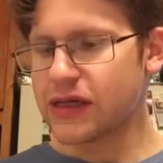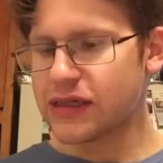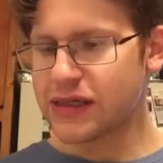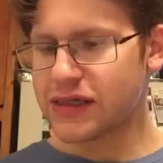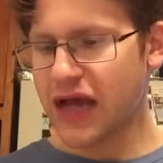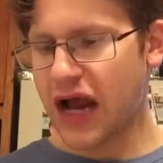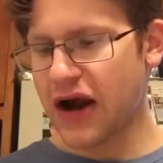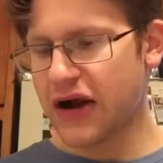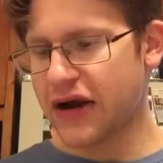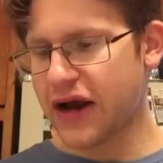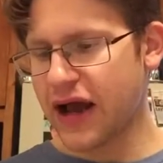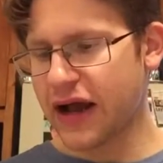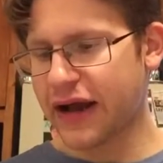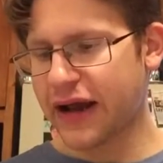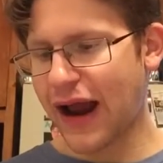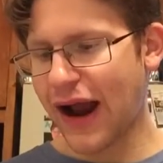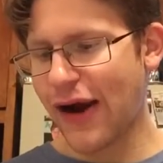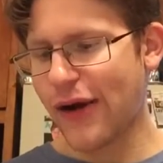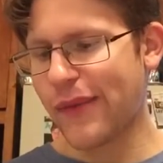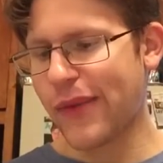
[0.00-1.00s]
Saranac
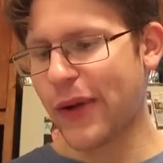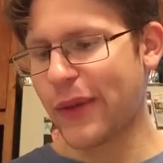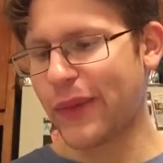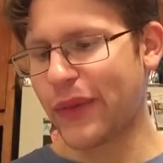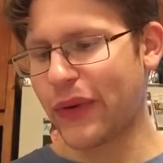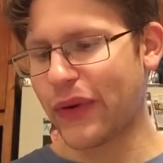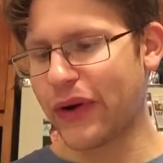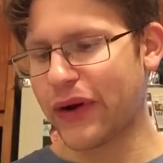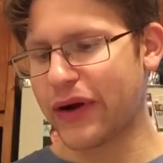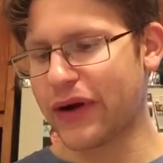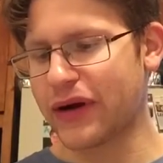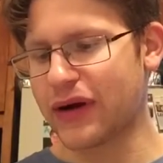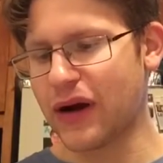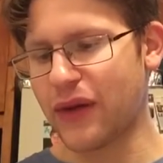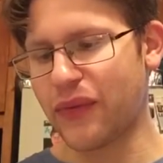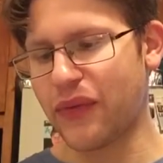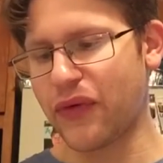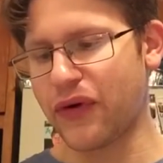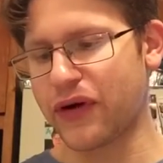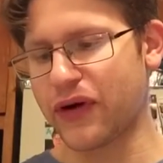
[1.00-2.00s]
Caramel Porter,
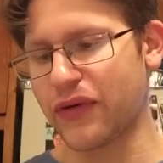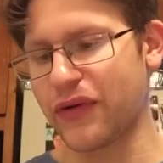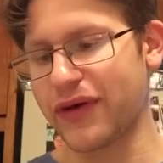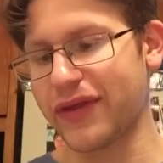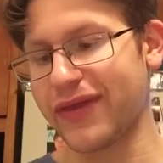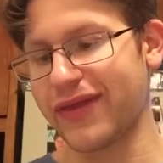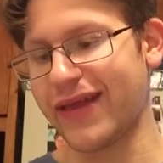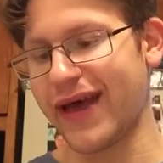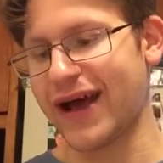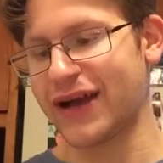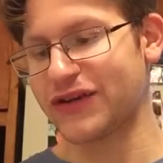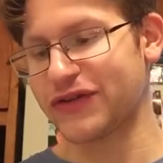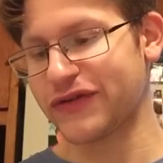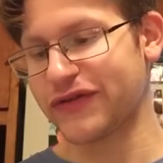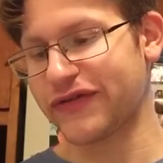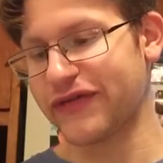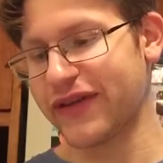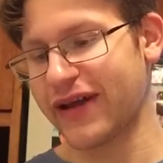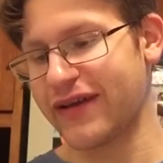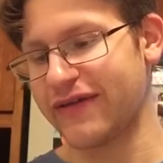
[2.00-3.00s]
a porter with natural
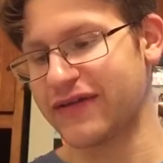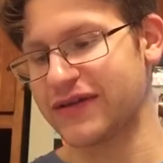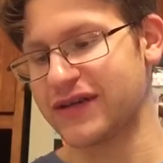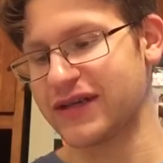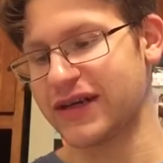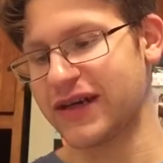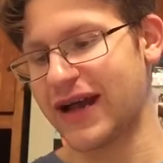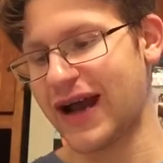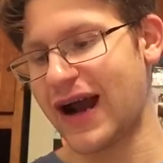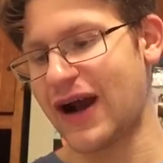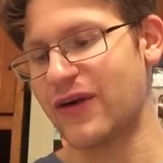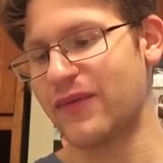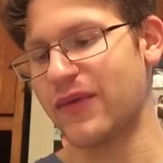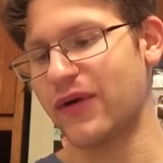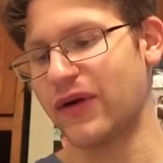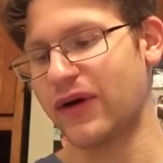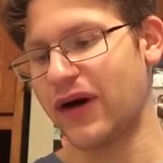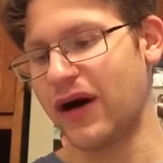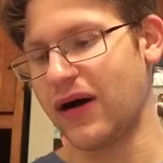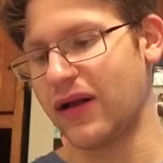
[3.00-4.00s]
flavors and
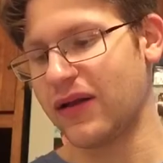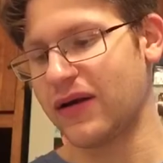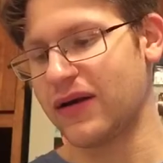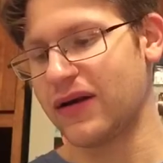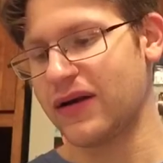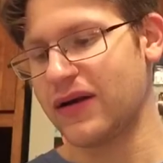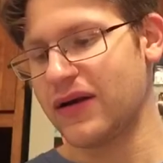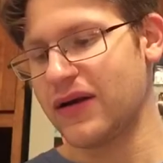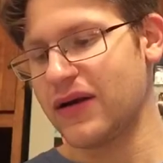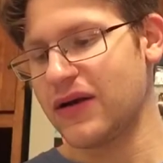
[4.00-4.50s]
caramel color,